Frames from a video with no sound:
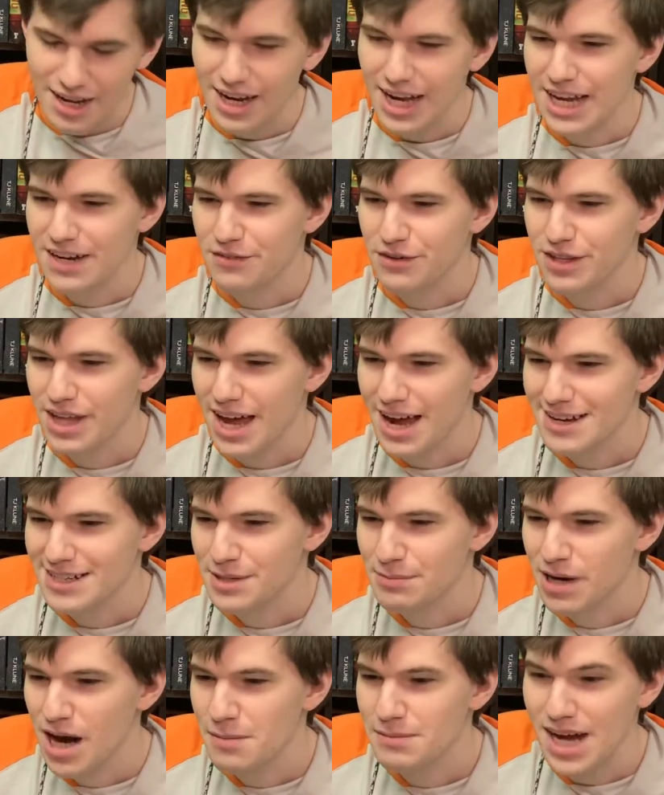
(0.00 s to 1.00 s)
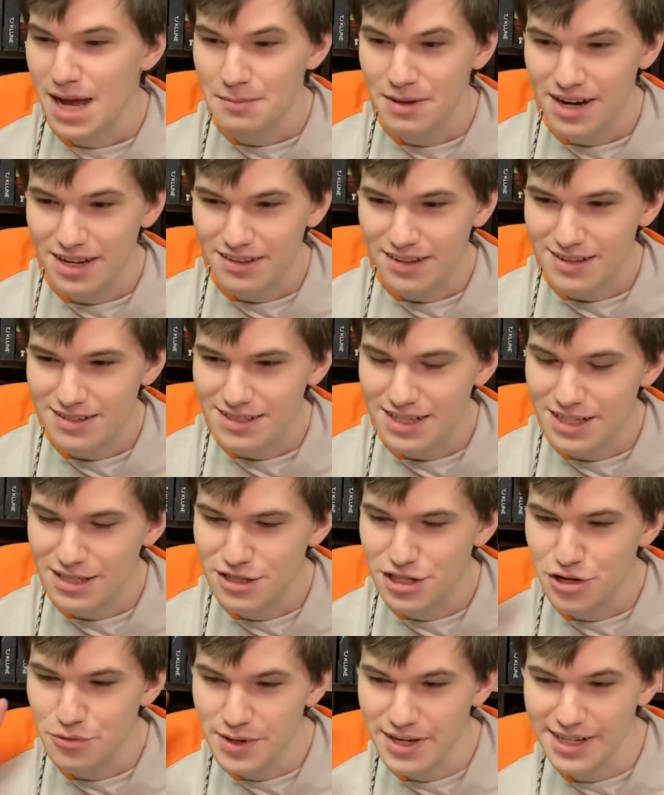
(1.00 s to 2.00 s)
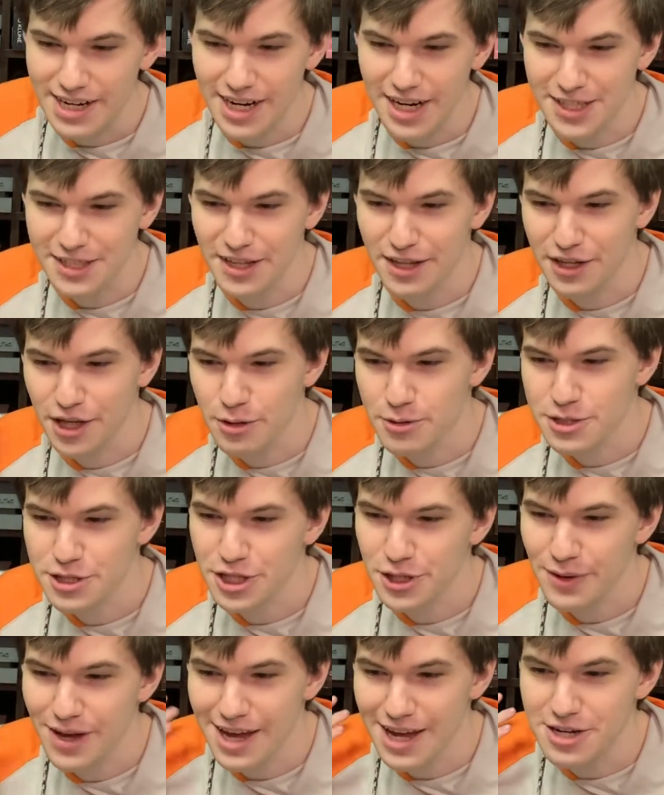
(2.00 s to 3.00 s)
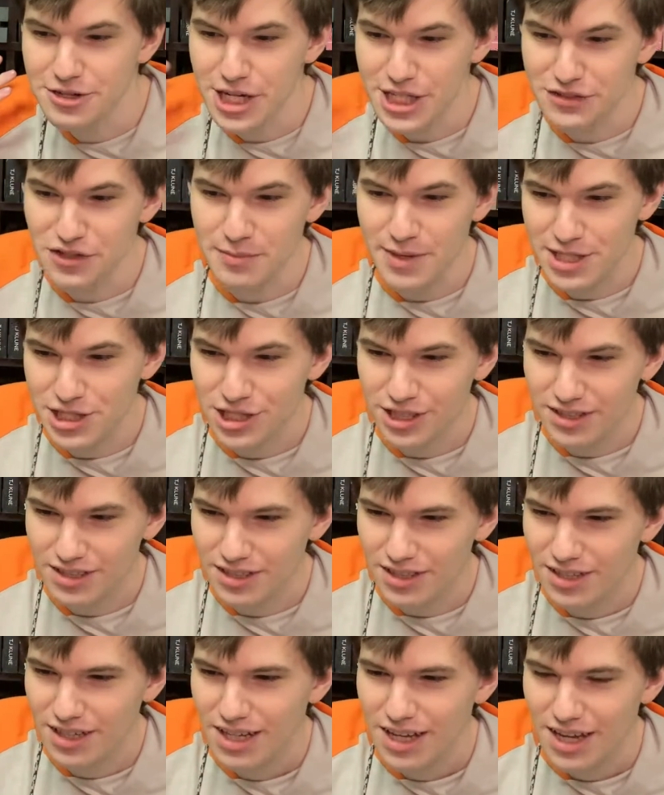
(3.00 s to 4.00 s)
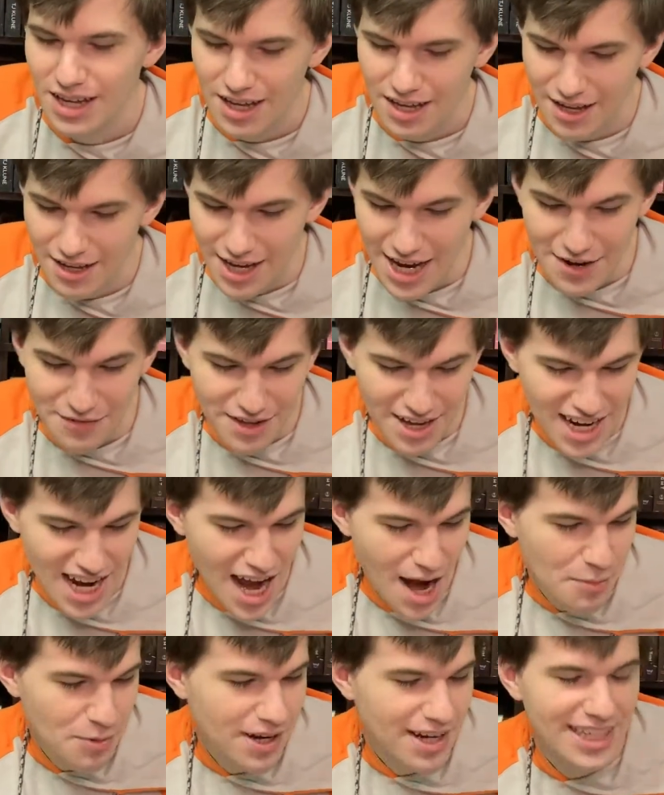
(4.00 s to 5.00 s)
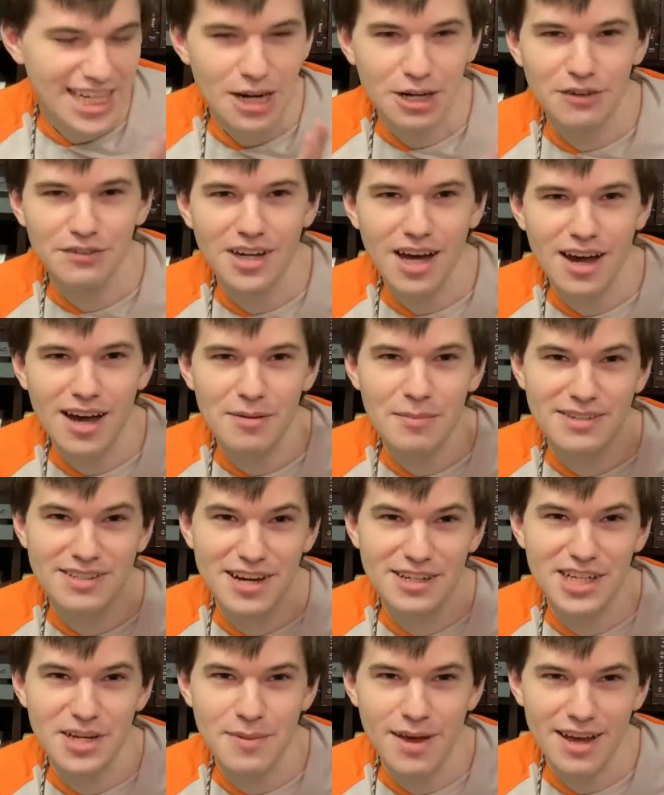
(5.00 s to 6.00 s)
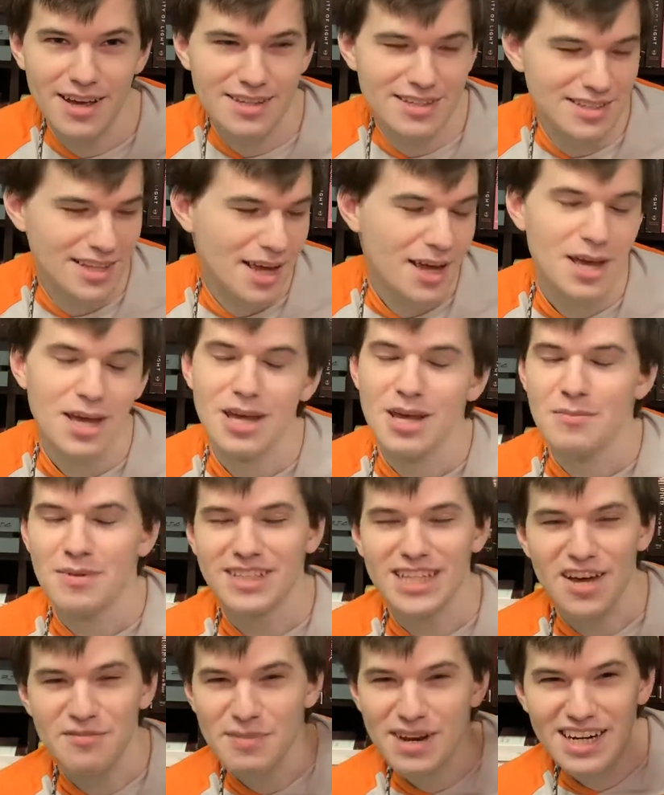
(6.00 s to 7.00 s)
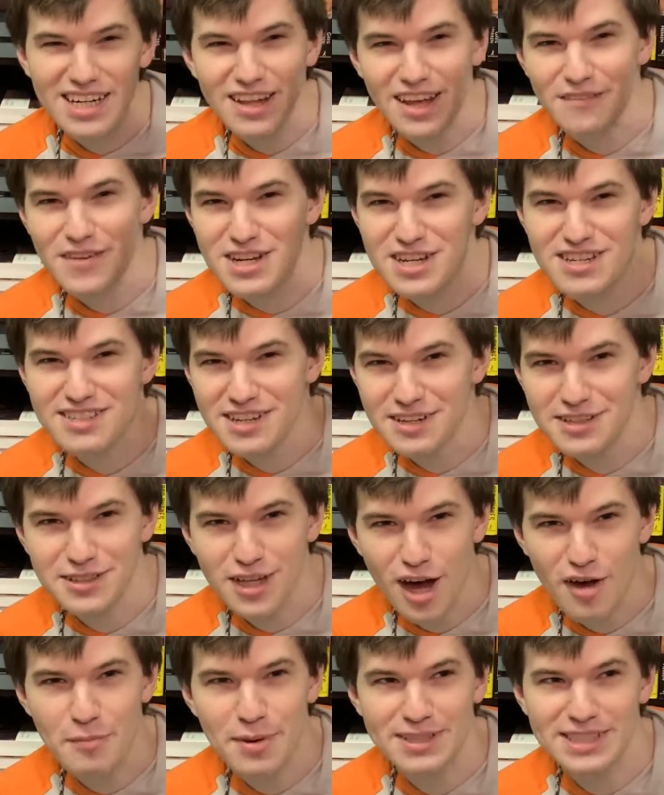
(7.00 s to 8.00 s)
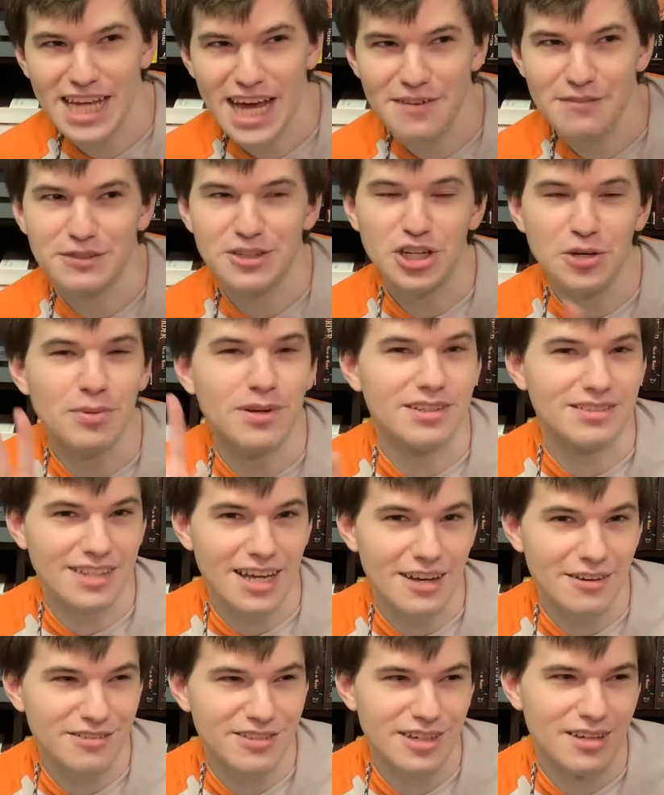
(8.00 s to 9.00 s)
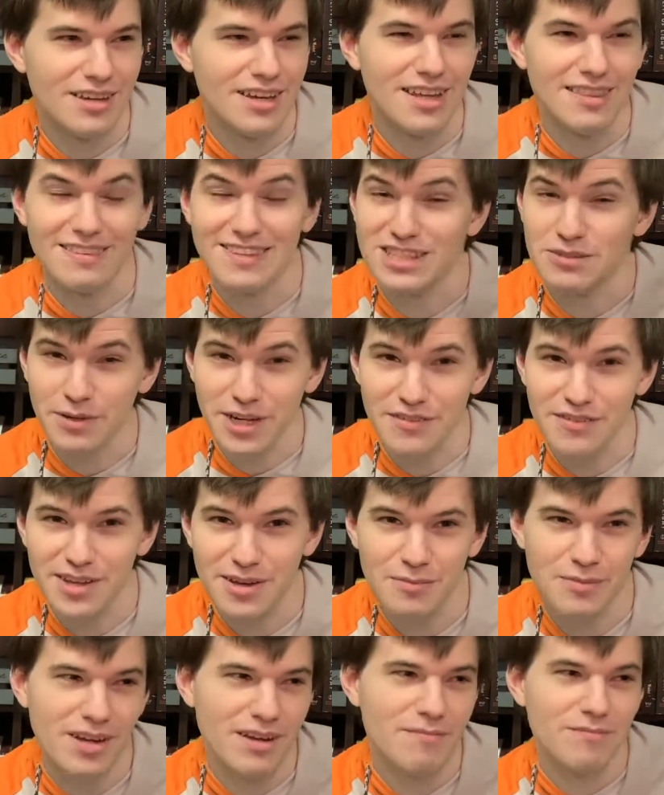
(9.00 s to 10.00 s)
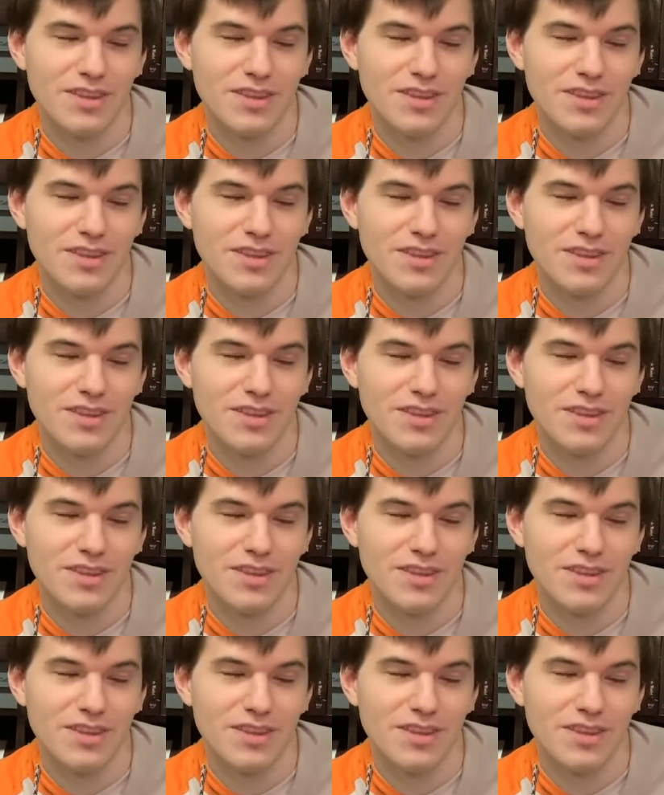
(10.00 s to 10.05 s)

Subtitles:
And for that, the prompt I'm hitting this is to read a character that goes through a transformation. If that, I'm reading Tower of Dawn by Sarah J. Maas. Because I've been needing to like finish this series off because I have two books left. This is one of them.